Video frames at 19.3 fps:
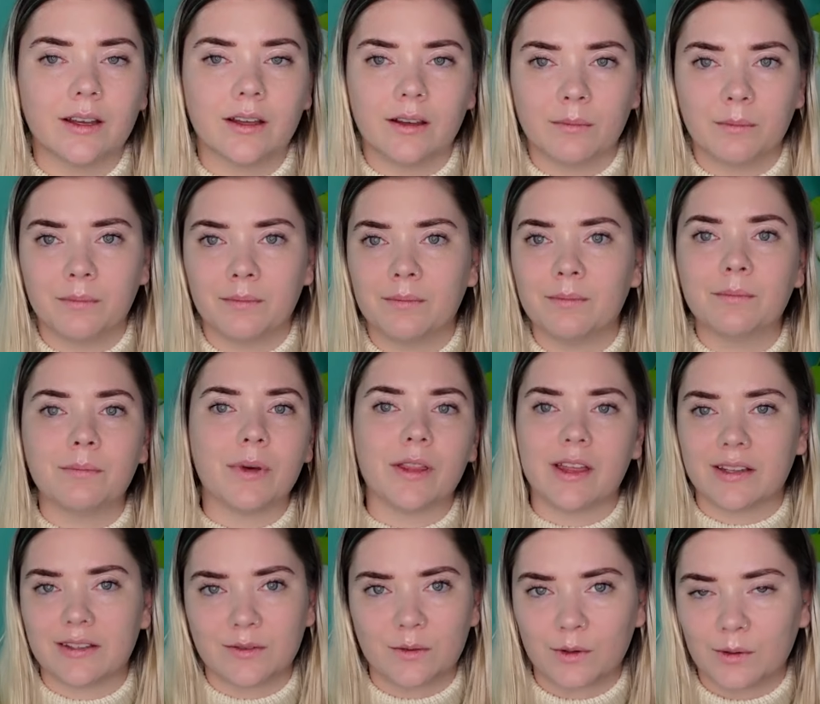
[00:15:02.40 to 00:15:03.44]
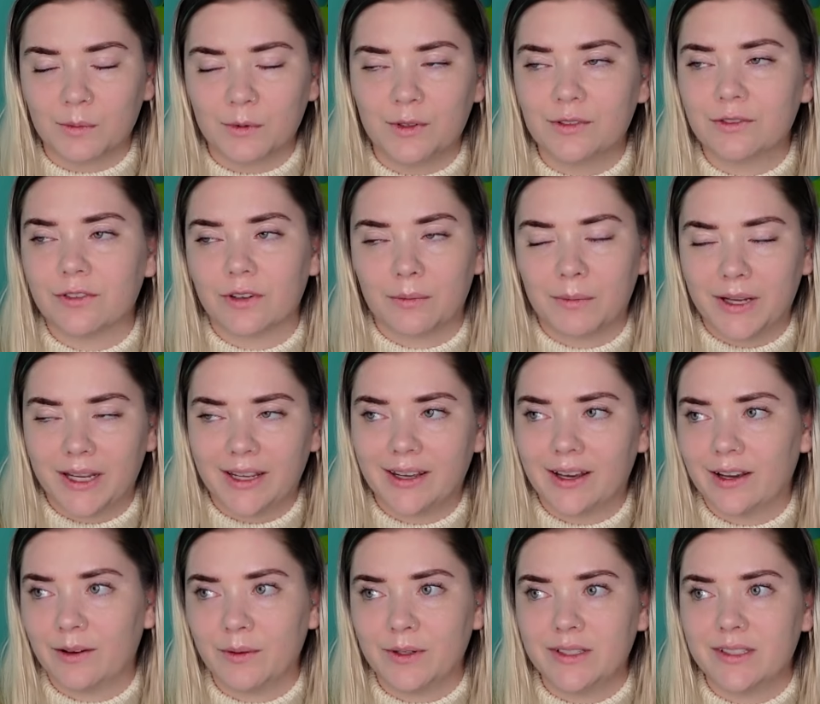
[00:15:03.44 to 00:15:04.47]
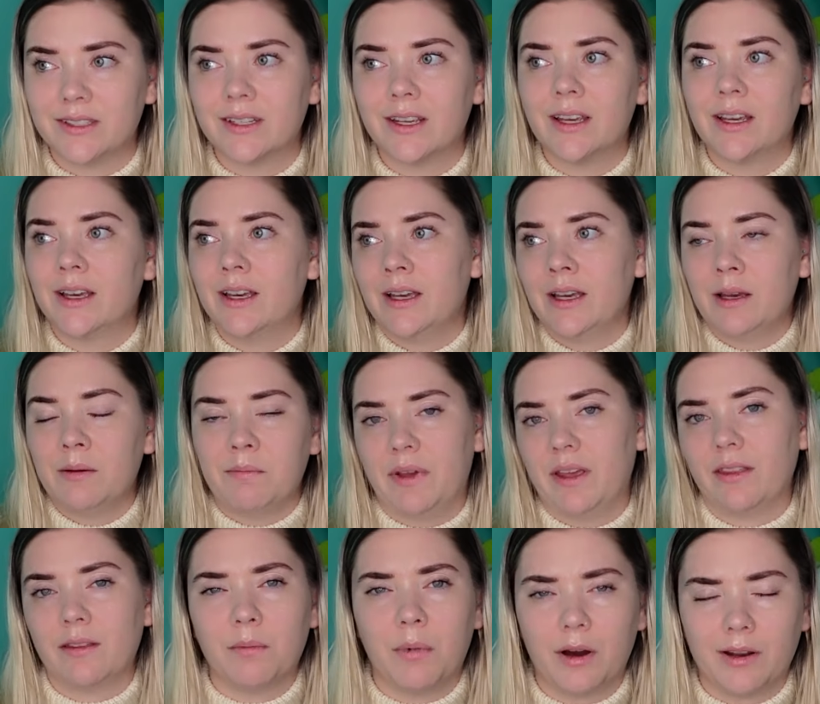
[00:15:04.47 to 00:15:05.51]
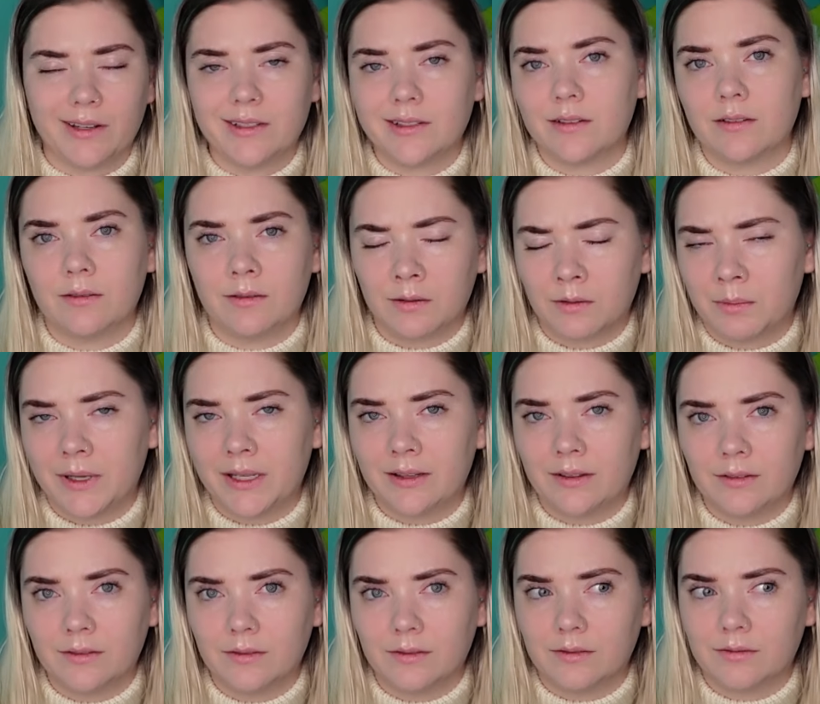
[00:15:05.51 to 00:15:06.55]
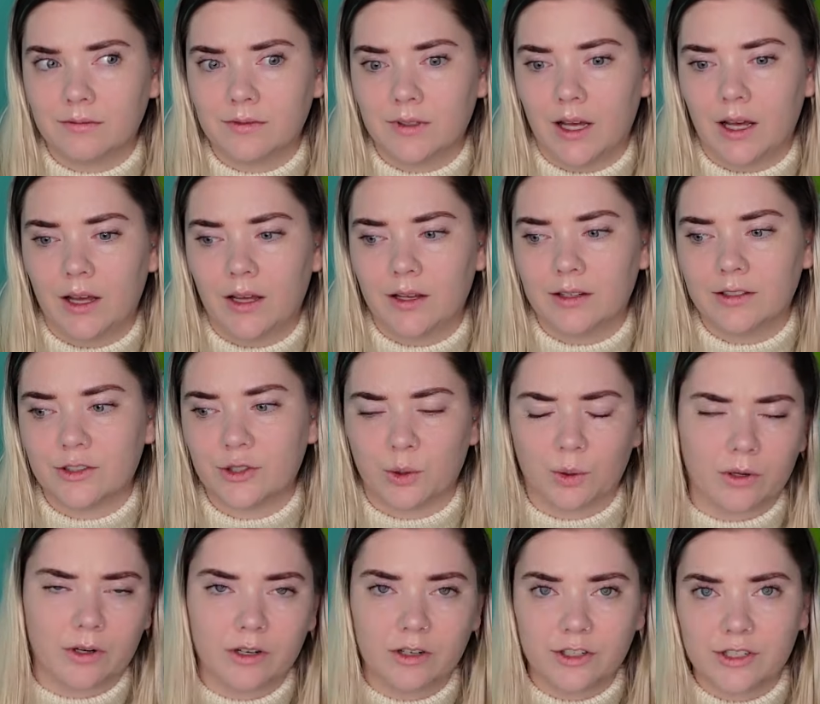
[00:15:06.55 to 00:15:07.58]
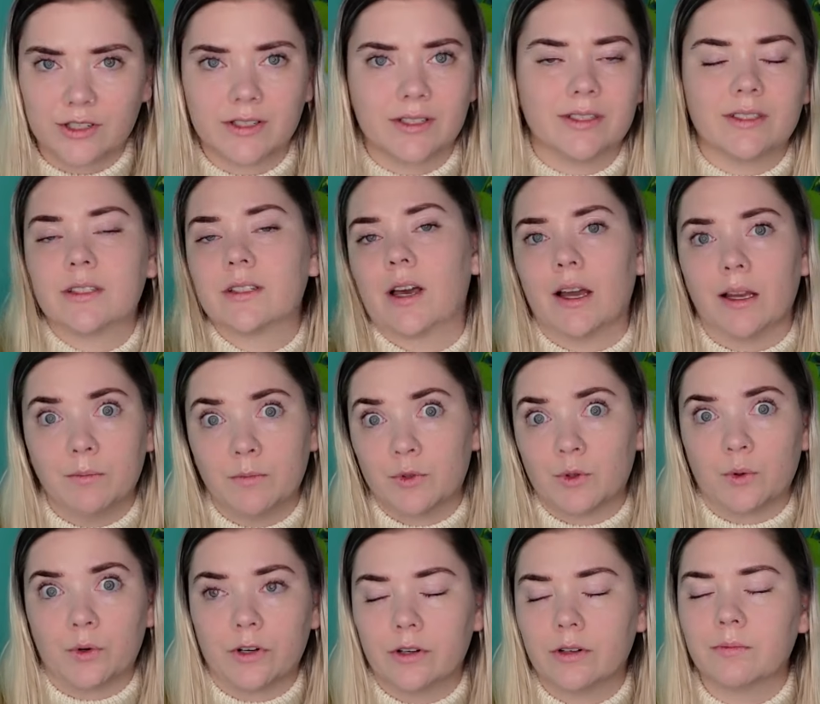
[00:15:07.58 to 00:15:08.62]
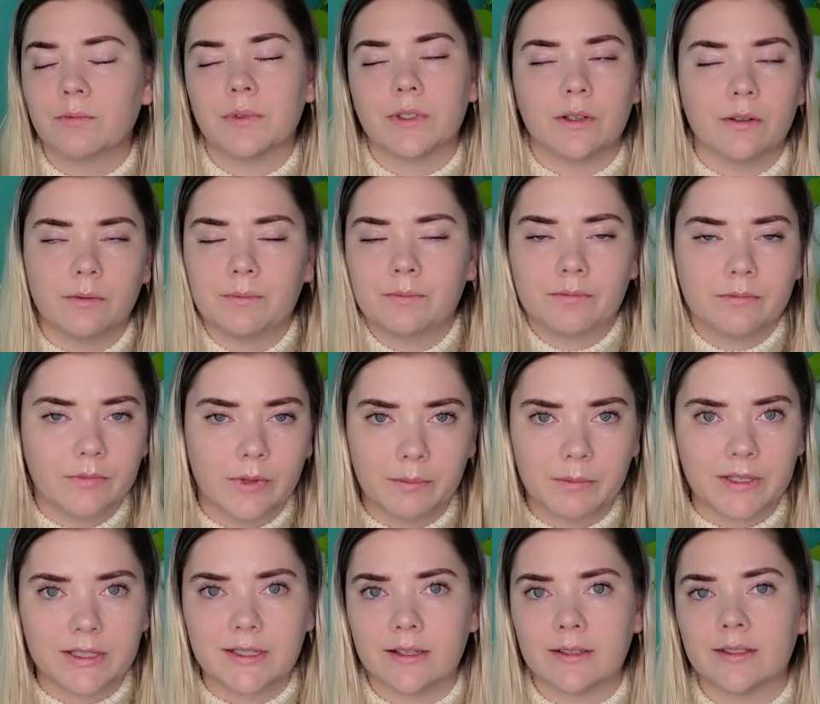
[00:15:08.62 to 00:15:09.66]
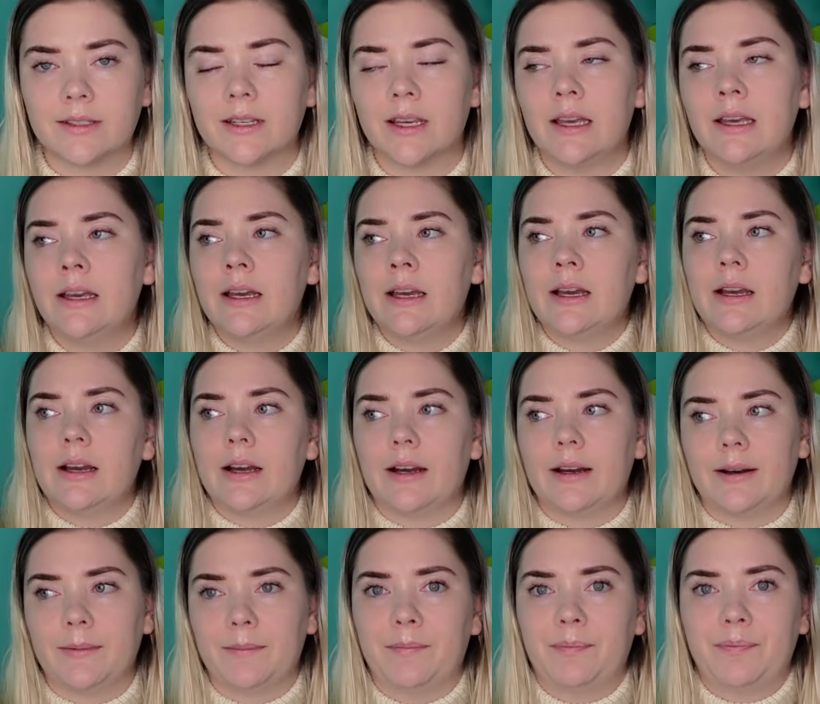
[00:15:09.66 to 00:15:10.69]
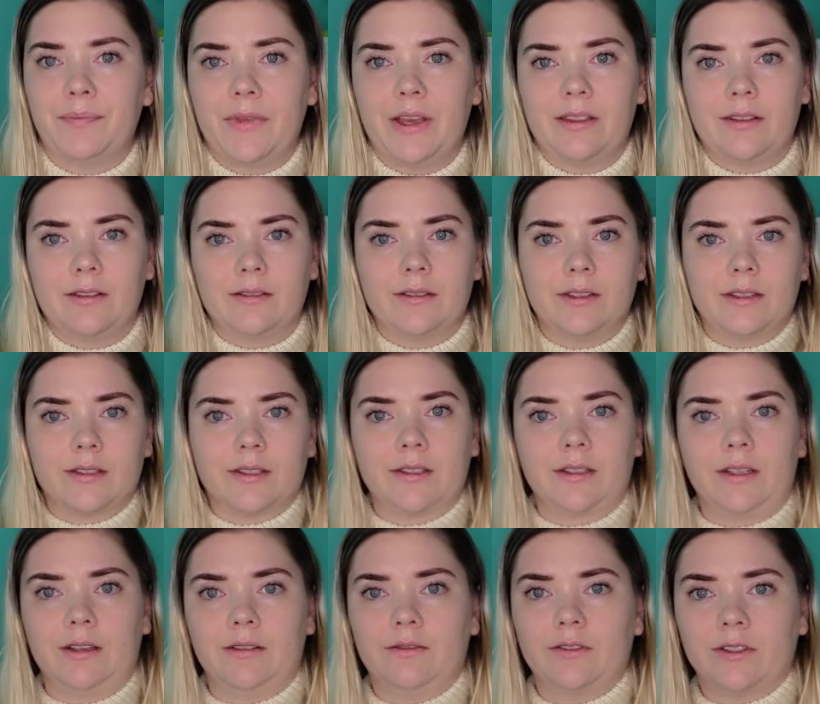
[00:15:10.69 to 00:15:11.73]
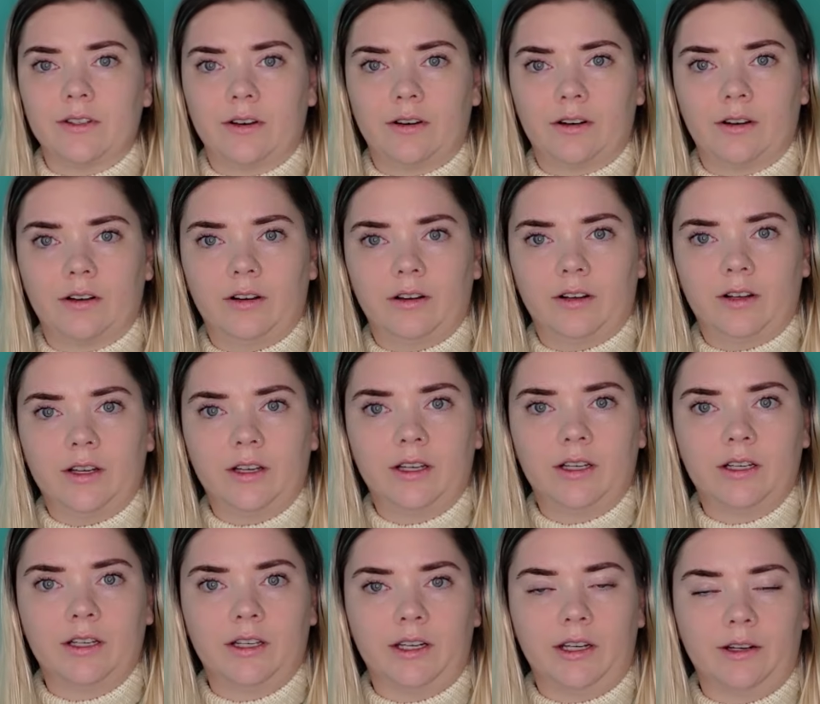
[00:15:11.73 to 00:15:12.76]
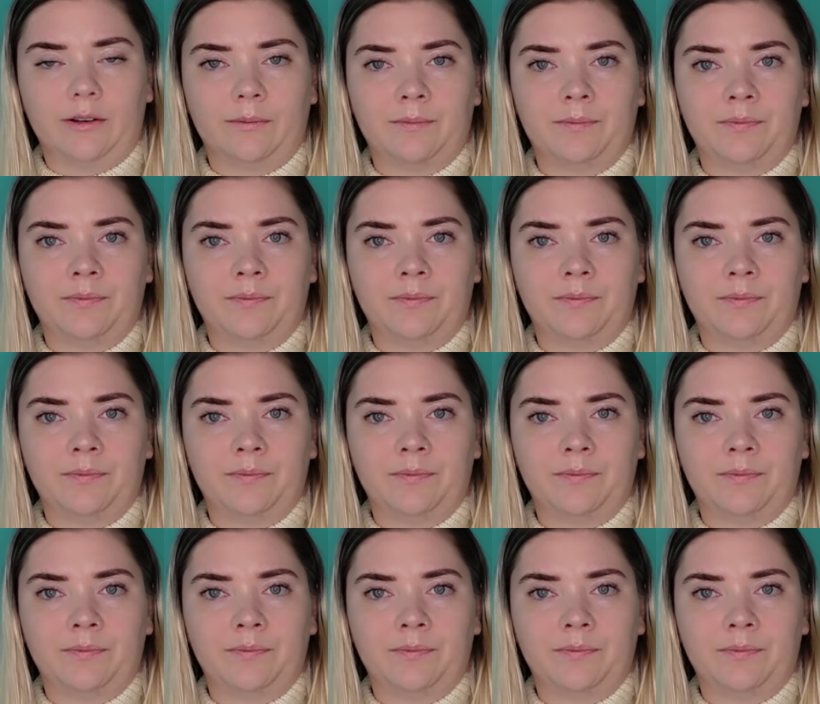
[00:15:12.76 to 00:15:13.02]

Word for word: um, but that's normal for me. I always make the bodies a little bit uh, shorter just because I'm shorter, so that makes sense. Um, and then the sleeves are, you know,